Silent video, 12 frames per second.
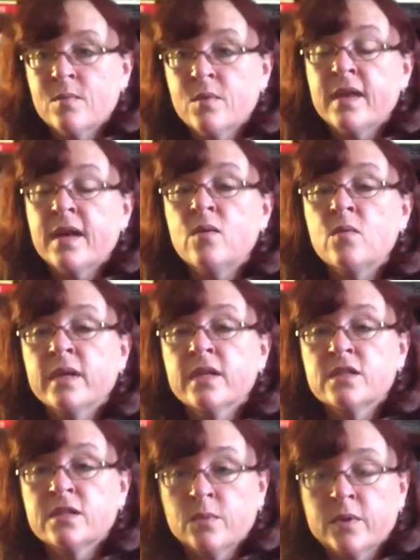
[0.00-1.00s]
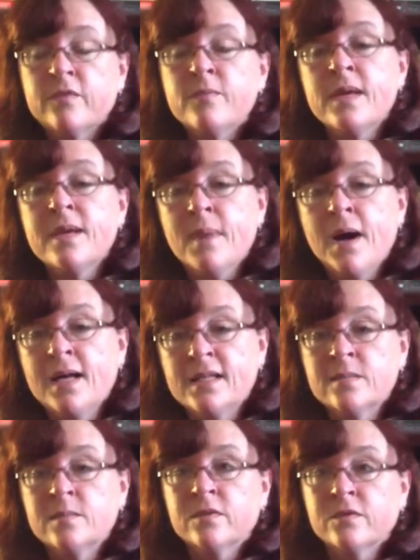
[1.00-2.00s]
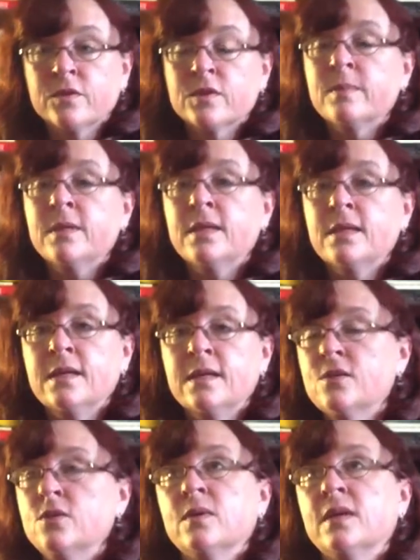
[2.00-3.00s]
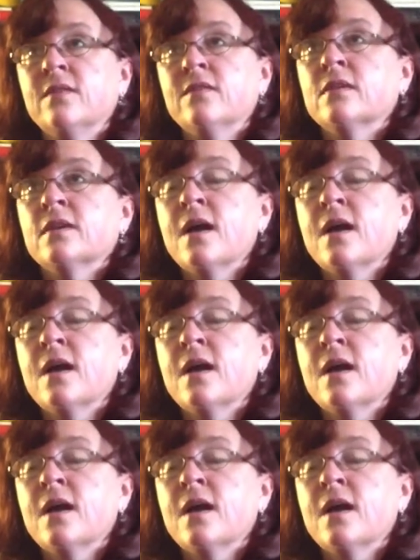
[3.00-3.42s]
without which it would have been impossible for me to even